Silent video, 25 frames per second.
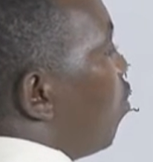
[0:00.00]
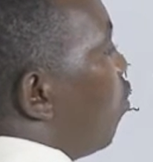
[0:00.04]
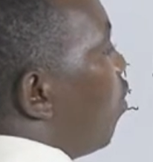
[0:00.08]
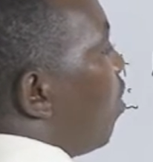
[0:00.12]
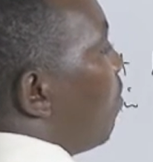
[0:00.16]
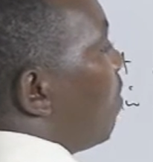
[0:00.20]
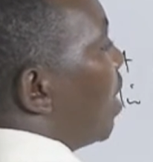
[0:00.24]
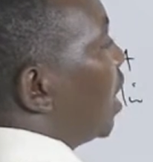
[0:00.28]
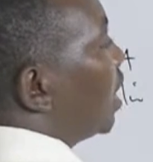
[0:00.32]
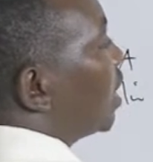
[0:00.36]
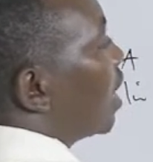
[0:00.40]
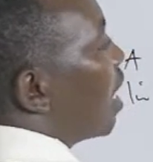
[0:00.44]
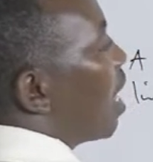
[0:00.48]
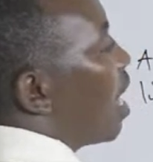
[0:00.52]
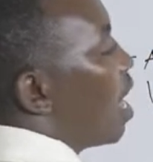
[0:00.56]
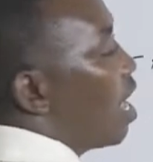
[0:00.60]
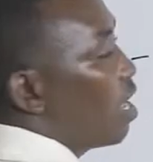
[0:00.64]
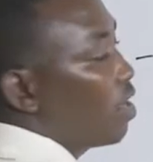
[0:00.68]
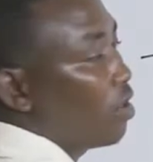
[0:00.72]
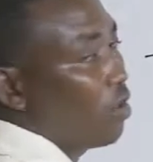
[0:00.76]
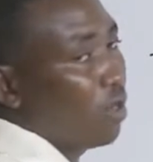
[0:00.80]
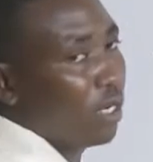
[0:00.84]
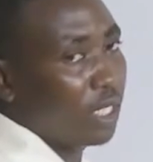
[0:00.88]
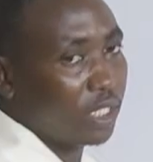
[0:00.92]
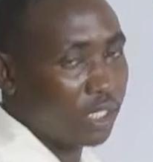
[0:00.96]
We measure
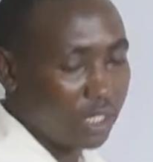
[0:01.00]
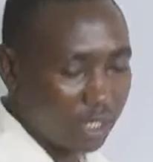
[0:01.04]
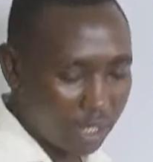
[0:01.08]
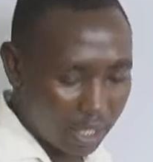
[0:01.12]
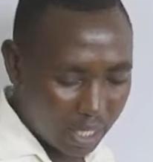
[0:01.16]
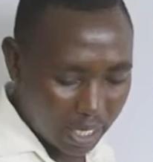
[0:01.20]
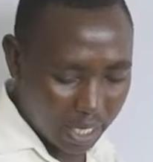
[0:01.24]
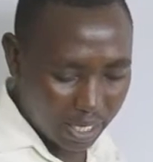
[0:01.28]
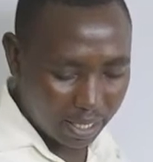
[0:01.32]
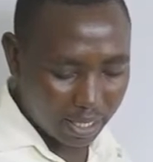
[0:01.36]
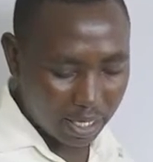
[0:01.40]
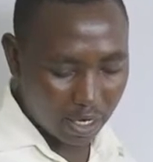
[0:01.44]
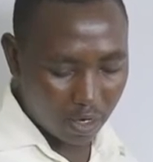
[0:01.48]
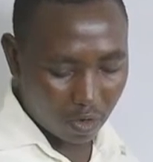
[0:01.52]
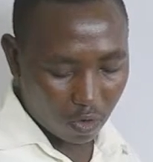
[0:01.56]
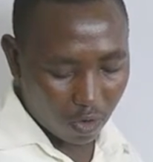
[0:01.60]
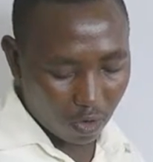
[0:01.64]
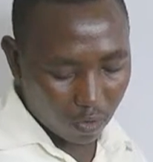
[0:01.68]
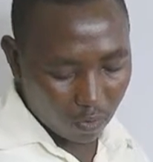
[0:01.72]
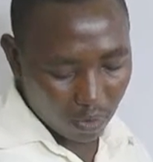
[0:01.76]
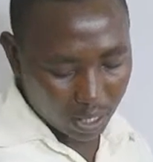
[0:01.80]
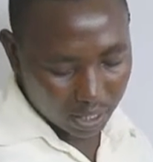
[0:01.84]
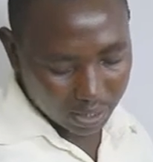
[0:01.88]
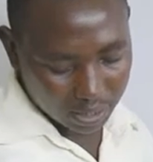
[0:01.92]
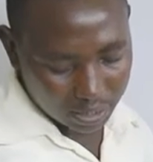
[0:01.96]
angles in the
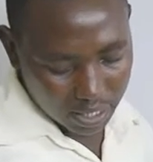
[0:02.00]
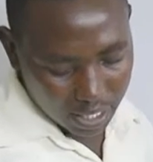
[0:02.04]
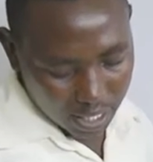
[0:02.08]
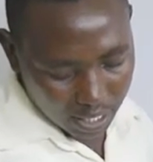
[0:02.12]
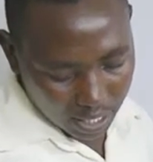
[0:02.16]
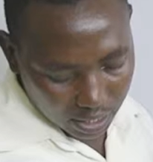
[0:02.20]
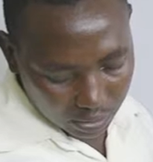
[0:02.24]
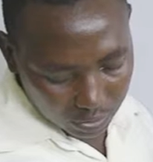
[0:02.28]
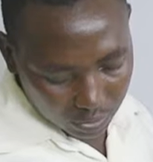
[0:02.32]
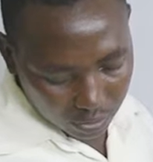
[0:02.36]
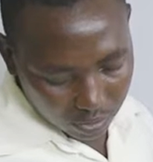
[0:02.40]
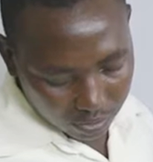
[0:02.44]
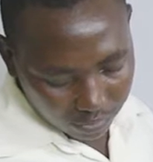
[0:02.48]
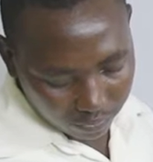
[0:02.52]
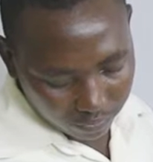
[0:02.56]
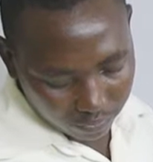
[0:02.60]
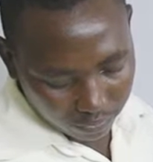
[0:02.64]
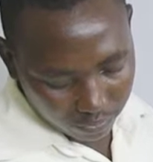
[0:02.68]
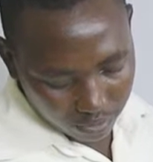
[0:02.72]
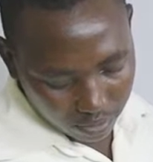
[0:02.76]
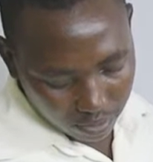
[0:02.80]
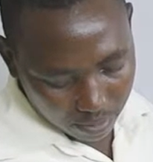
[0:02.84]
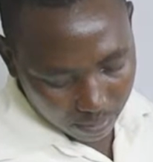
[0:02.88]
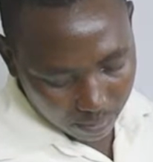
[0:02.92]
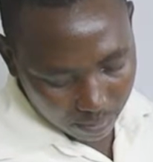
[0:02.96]
clockwise direction
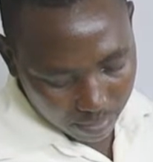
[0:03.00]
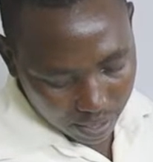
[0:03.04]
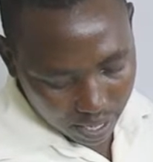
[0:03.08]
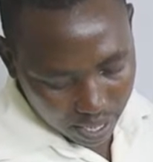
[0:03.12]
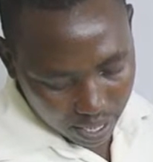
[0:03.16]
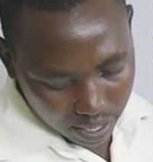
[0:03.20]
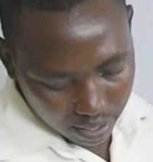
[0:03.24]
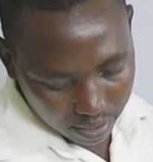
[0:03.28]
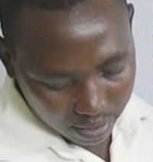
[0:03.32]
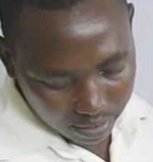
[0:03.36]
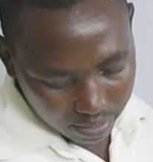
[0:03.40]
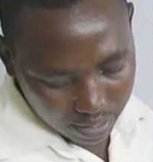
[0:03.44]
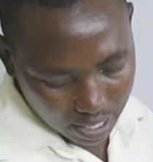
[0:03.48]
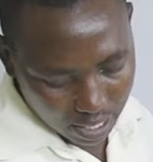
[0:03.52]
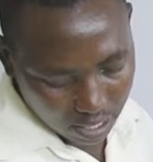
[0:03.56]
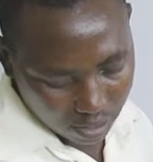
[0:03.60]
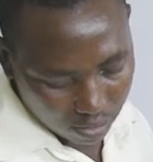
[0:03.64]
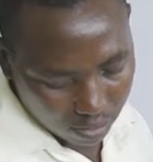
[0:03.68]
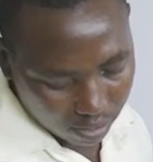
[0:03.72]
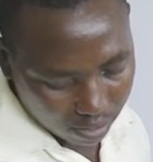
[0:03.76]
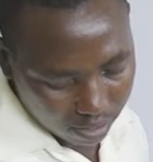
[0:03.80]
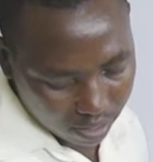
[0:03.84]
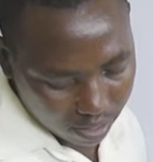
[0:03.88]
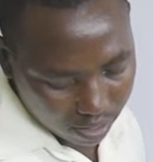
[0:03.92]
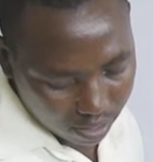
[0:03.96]
from the
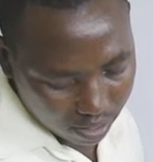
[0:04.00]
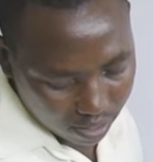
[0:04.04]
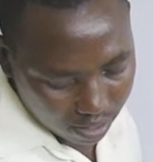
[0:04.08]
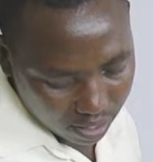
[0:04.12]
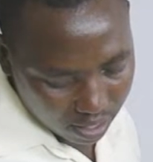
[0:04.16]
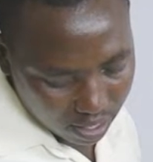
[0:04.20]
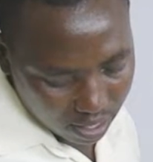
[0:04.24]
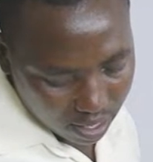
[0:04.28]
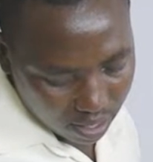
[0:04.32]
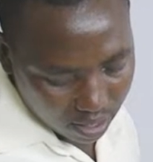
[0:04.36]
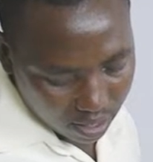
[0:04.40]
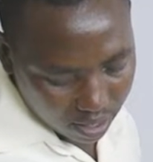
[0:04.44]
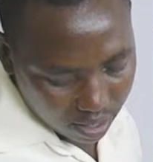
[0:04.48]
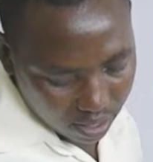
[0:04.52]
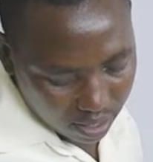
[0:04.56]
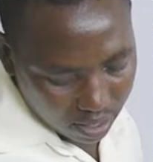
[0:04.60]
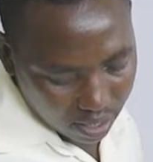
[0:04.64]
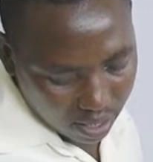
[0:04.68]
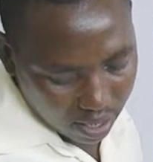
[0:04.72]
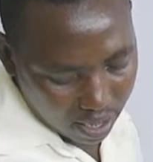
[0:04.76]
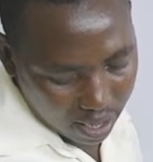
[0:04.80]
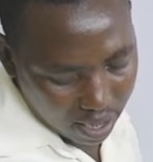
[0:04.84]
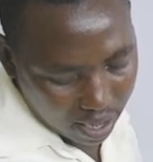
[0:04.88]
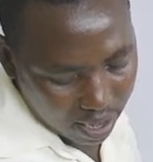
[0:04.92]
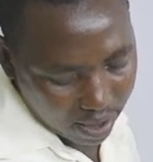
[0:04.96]
North
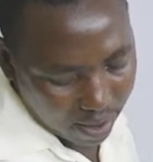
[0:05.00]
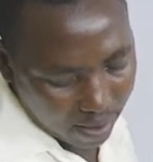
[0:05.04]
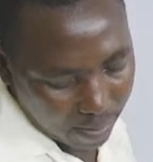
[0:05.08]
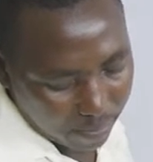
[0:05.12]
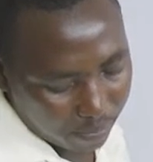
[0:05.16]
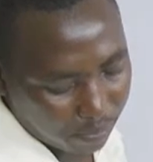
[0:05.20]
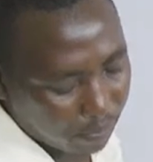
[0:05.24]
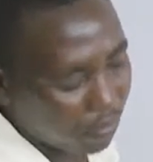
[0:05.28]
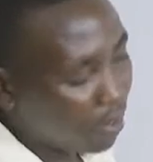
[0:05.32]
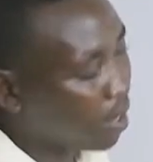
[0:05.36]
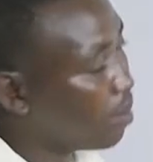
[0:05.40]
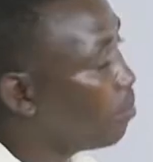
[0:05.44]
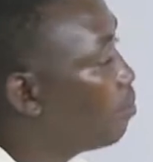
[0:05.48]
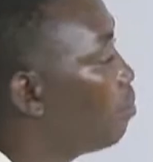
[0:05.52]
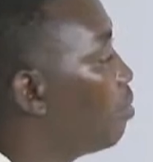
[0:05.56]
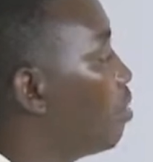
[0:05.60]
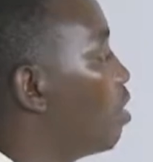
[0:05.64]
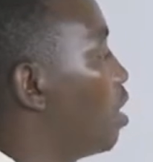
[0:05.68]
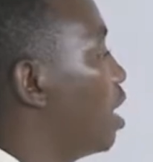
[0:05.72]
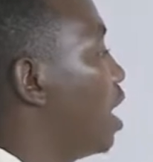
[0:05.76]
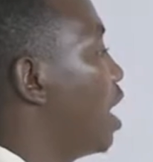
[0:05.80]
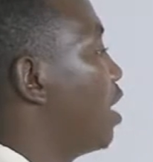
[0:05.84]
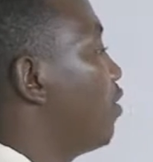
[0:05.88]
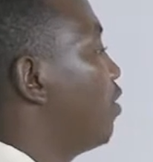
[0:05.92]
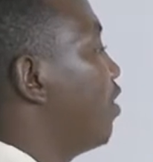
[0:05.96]

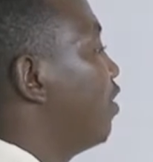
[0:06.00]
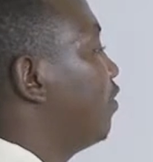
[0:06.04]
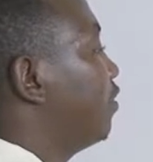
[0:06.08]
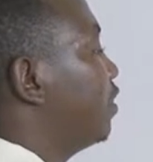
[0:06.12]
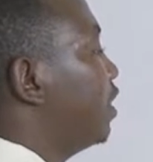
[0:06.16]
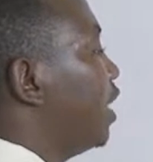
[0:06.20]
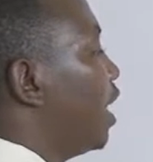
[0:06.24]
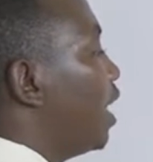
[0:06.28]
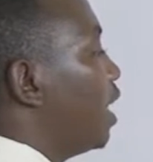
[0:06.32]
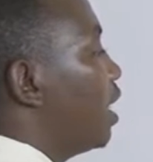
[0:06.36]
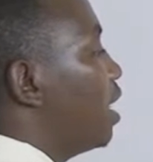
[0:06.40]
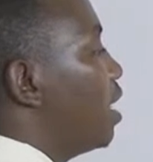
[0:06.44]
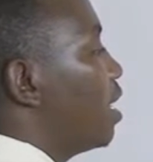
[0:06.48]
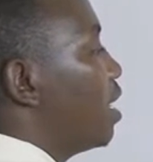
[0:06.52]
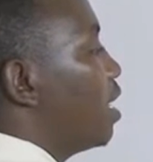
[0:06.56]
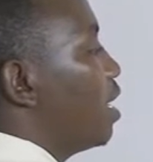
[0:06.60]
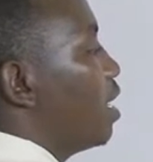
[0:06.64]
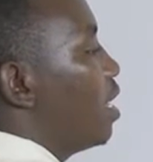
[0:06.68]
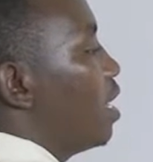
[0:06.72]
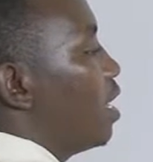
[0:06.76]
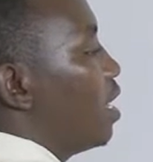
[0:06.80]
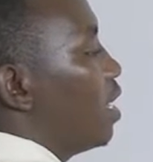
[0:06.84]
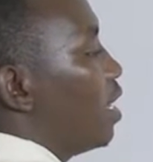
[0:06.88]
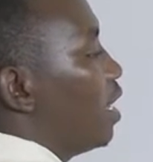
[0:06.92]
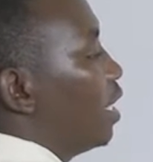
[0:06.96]
Pole, and you have said
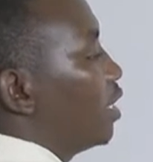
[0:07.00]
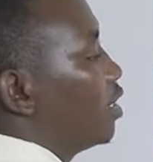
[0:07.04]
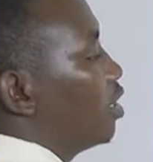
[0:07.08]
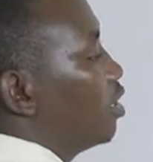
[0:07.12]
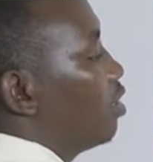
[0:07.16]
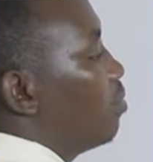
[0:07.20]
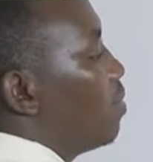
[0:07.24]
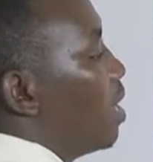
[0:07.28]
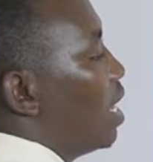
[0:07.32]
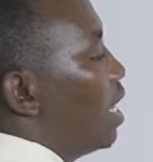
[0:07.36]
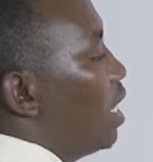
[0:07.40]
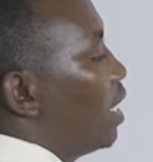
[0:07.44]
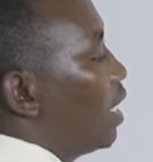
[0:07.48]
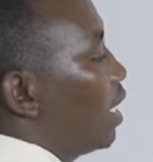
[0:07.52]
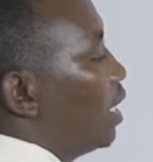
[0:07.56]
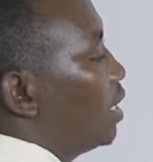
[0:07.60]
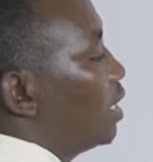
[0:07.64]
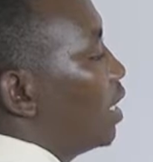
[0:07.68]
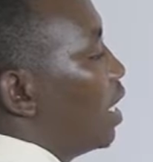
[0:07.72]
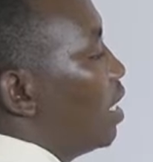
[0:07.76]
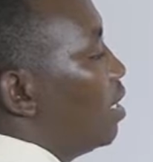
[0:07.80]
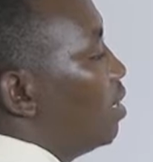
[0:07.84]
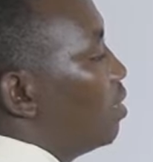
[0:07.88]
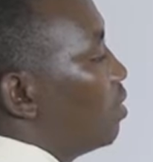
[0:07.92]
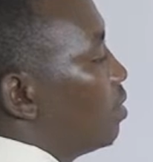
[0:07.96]
it's normally
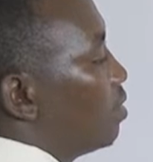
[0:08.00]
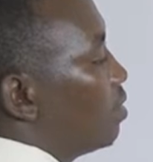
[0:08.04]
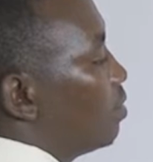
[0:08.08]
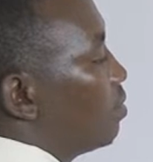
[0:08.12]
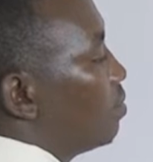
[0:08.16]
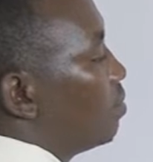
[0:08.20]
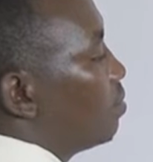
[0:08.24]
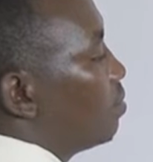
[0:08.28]
written